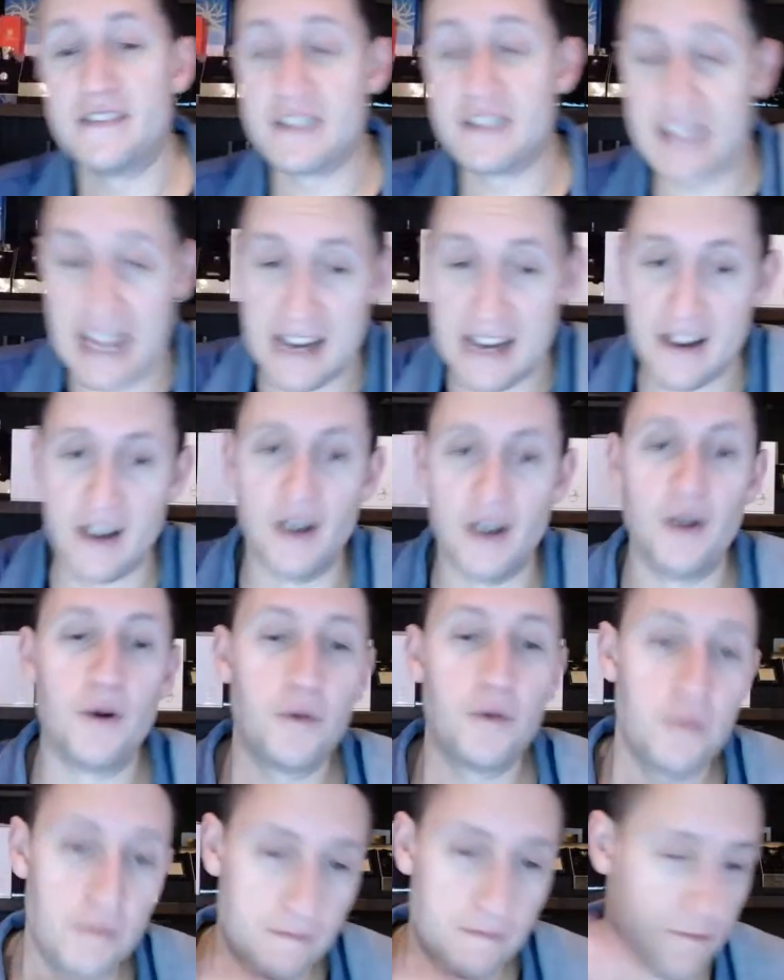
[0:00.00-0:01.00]

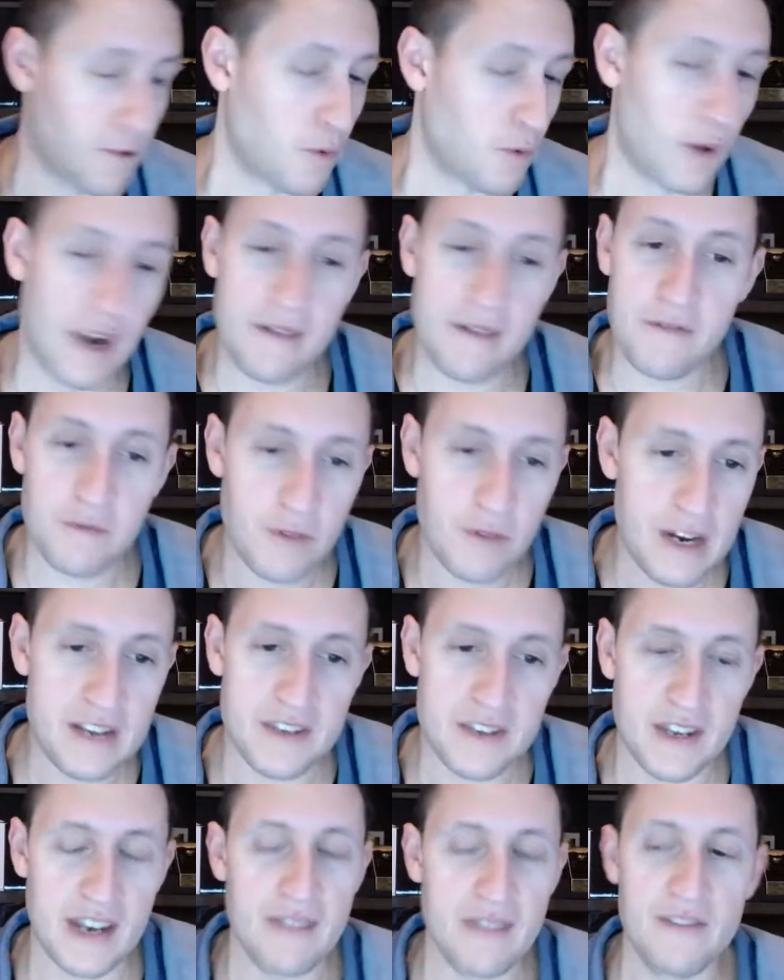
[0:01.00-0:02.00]
Zino for whatever
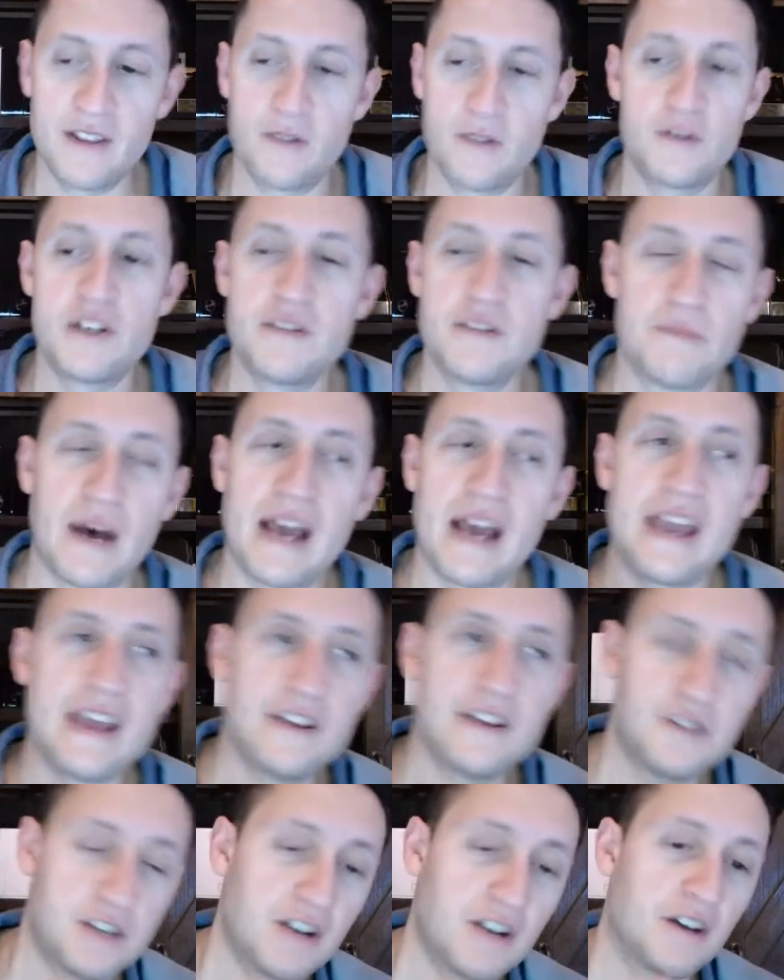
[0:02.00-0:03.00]
reason. Even though she's my
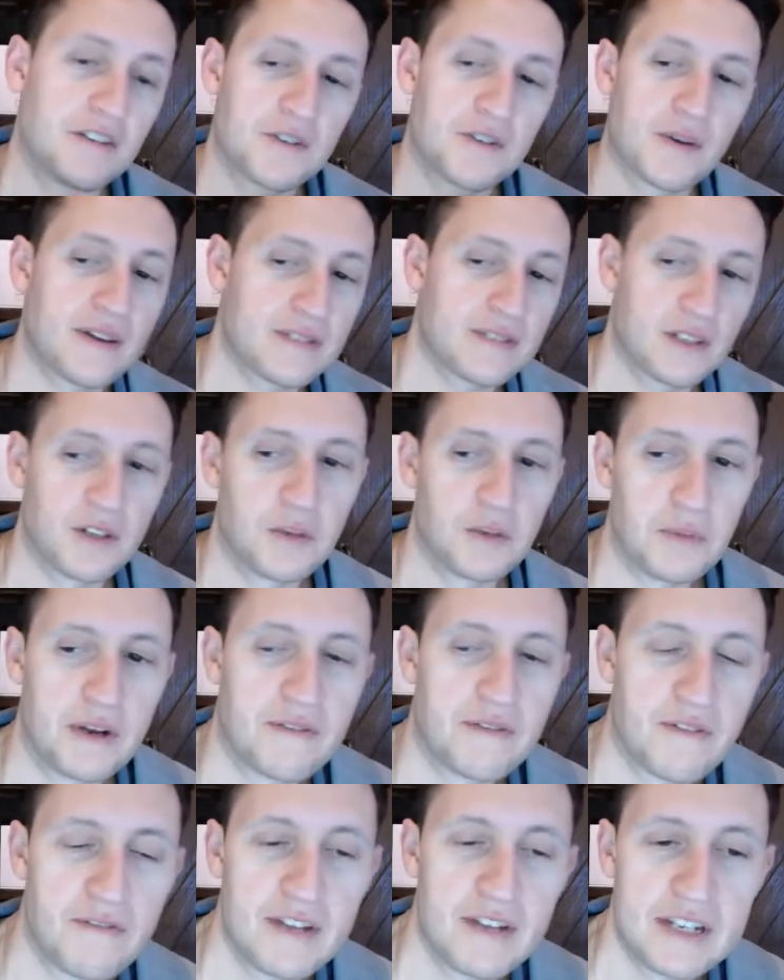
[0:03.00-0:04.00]
age, she also has a little bit
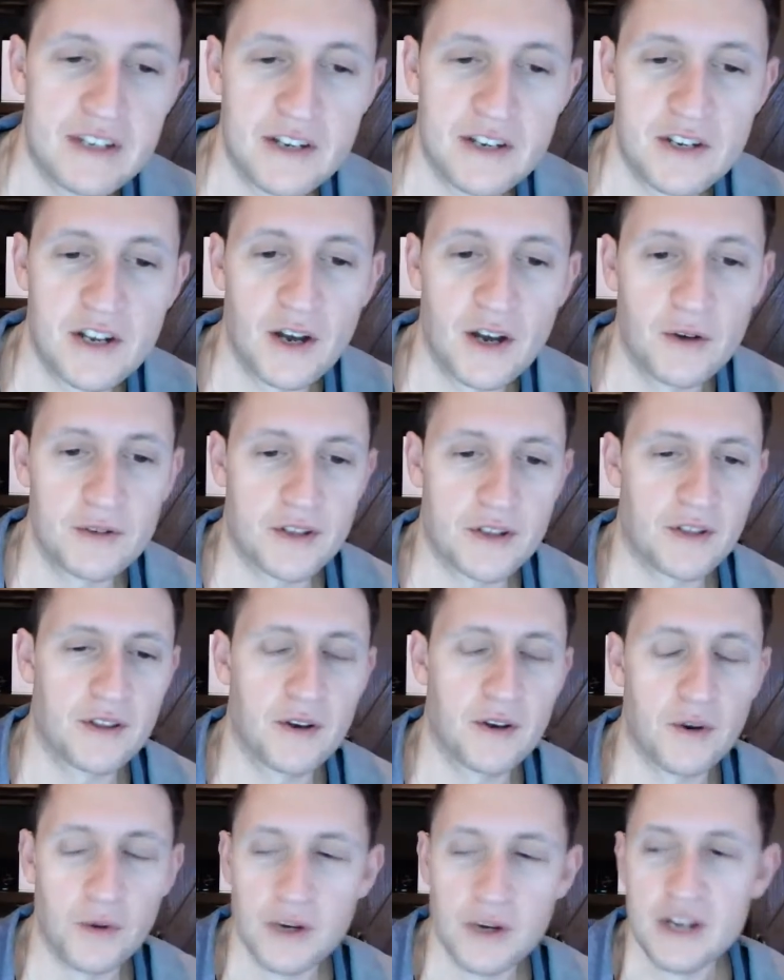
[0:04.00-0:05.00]
of a vintage nose,
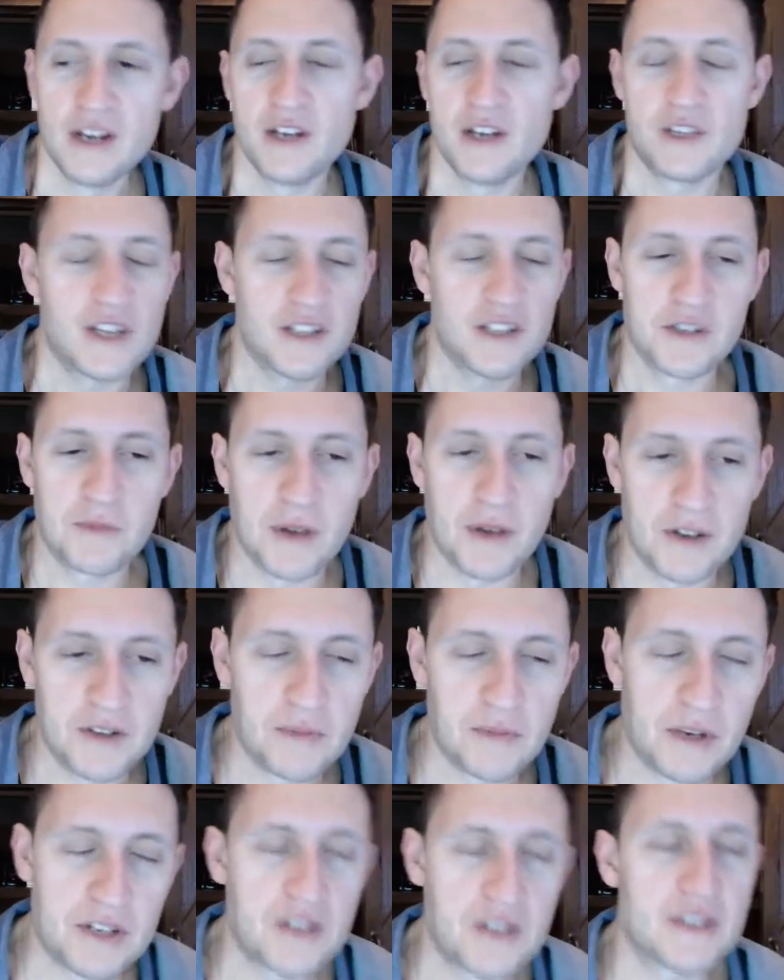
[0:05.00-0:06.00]
although she hasn't smelled
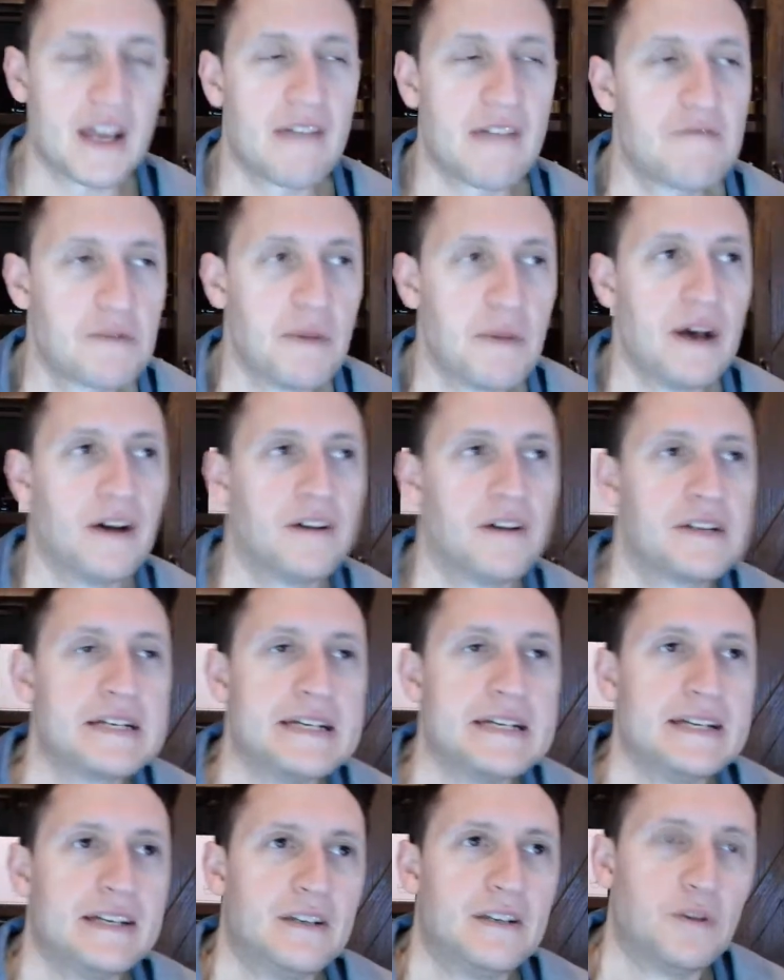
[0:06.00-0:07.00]
as much as I've smelled,
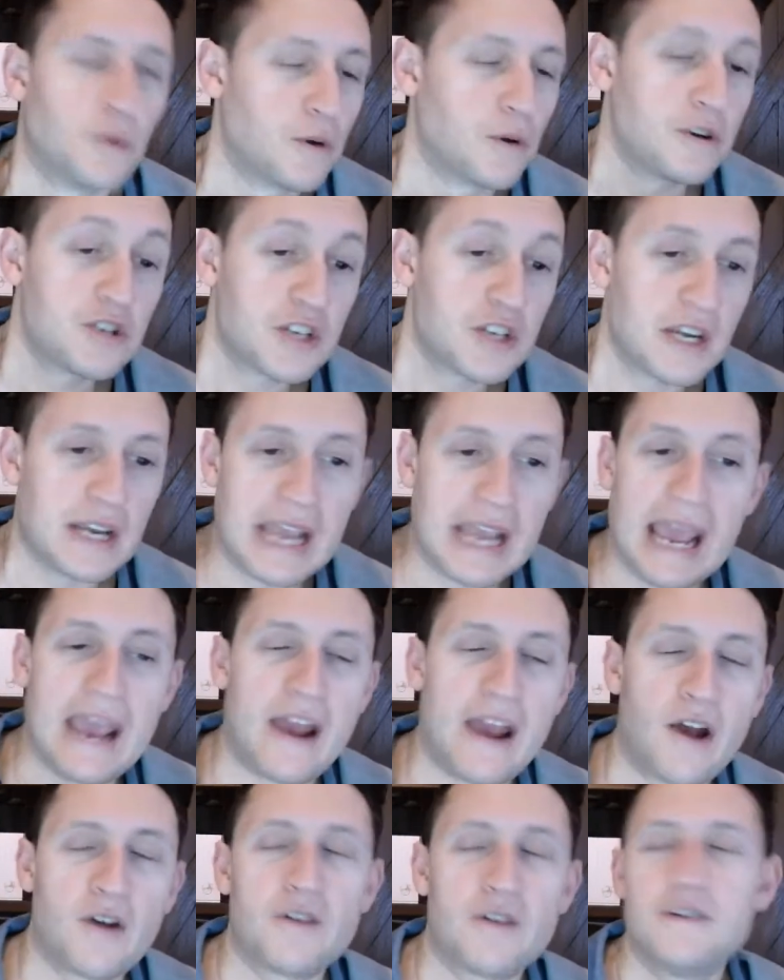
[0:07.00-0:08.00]
nor does she
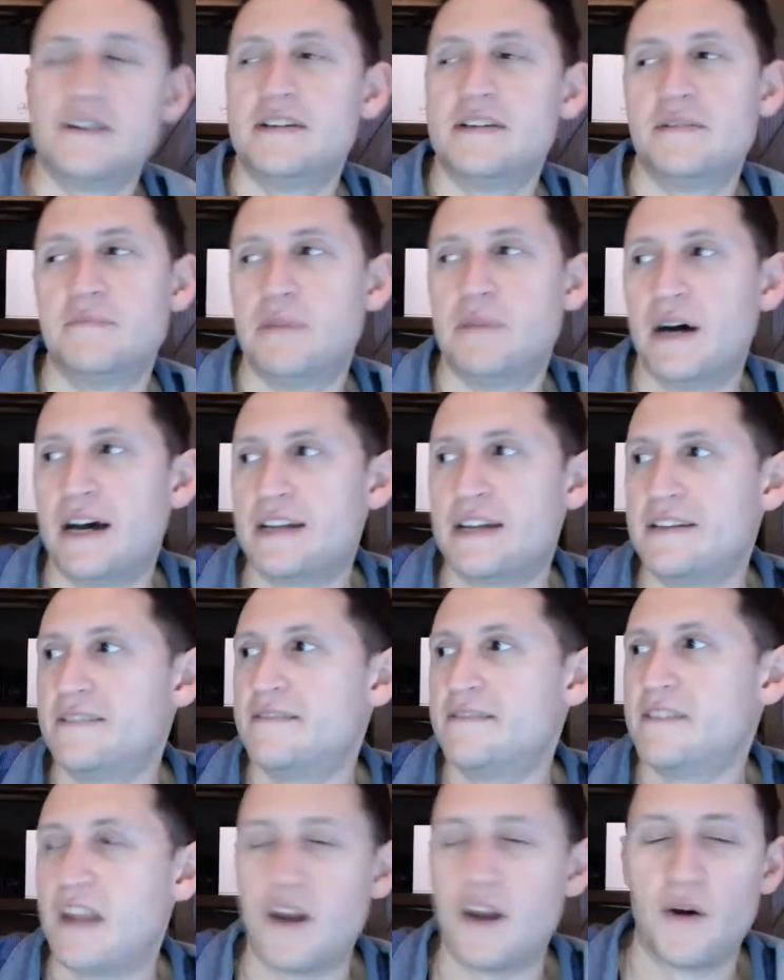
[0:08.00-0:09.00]
care. But,
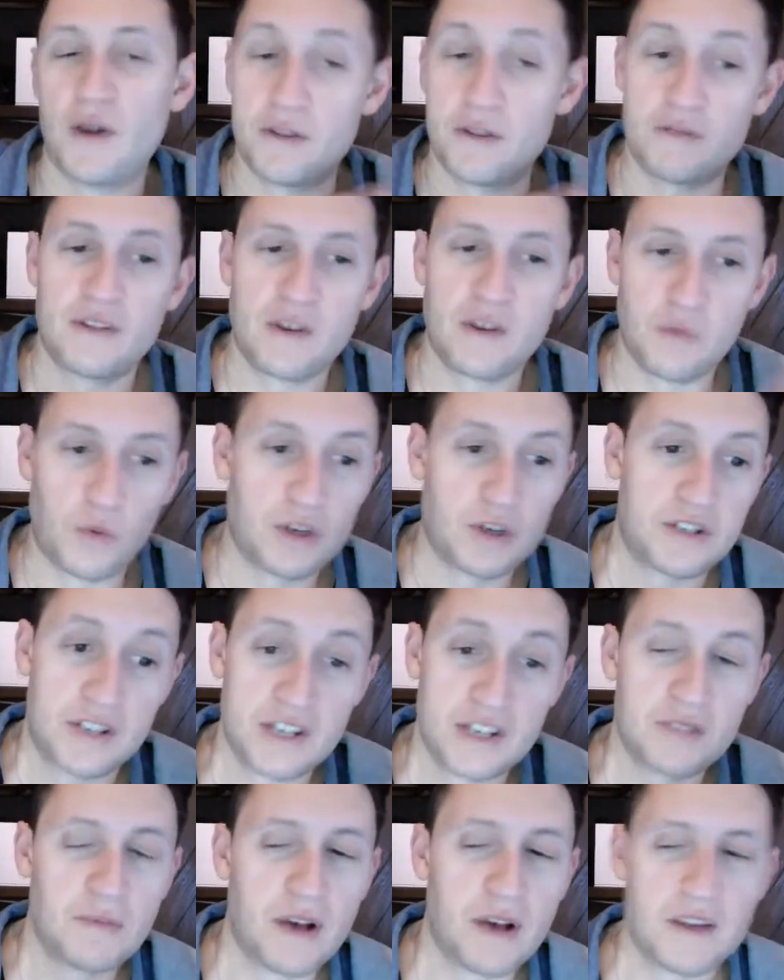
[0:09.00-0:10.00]
you know, other than what
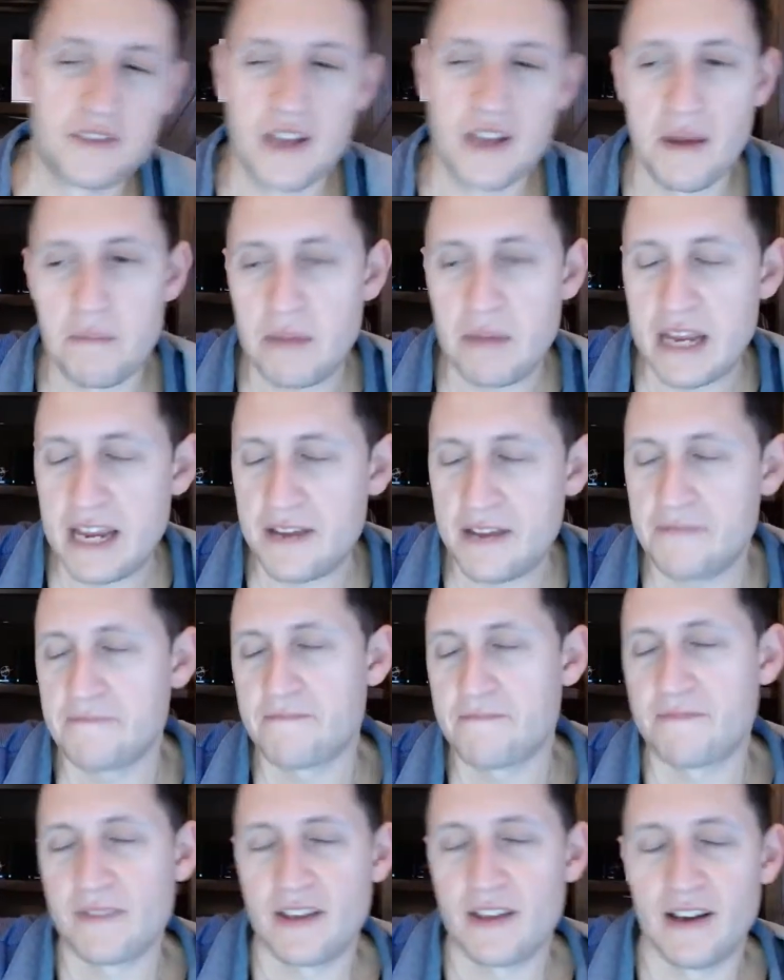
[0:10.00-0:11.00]
she smells on me.
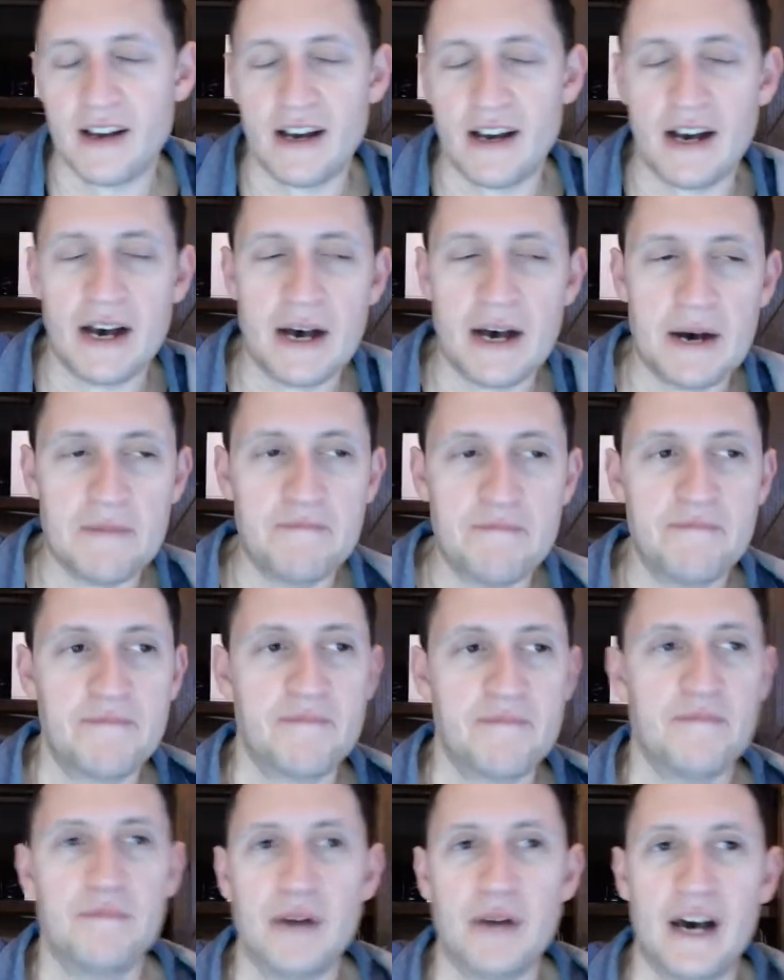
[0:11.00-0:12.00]

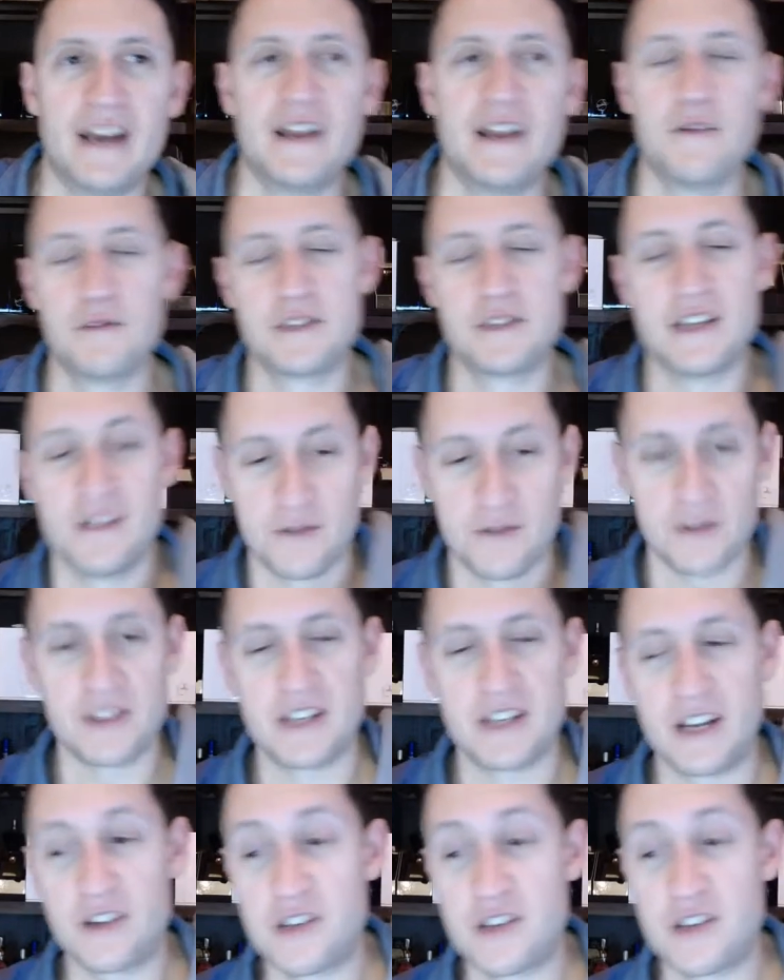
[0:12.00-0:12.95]
Um, but it was interesting.